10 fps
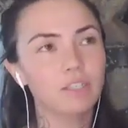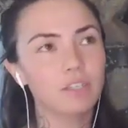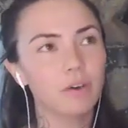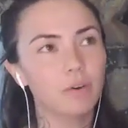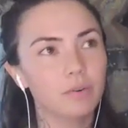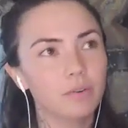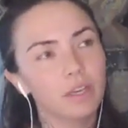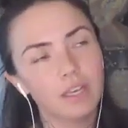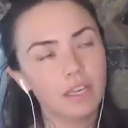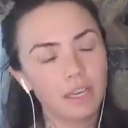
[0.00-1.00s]
So
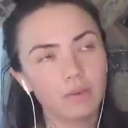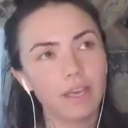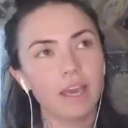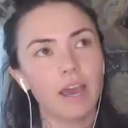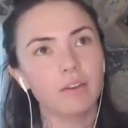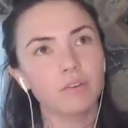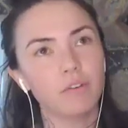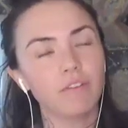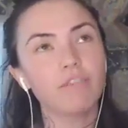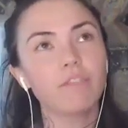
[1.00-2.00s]
anyway, yeah, I don't know
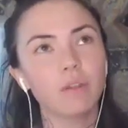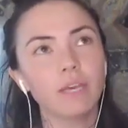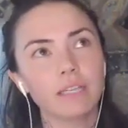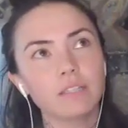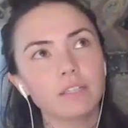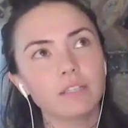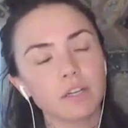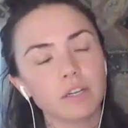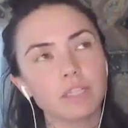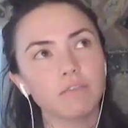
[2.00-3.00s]
if I fully answered
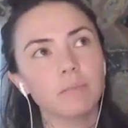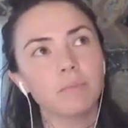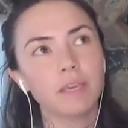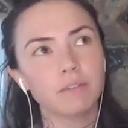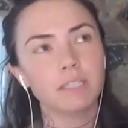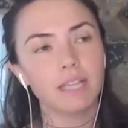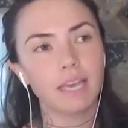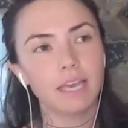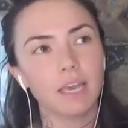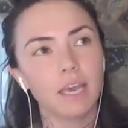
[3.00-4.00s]
your question. For me, it was
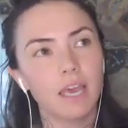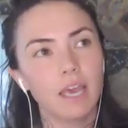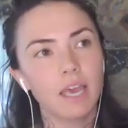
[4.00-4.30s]
like,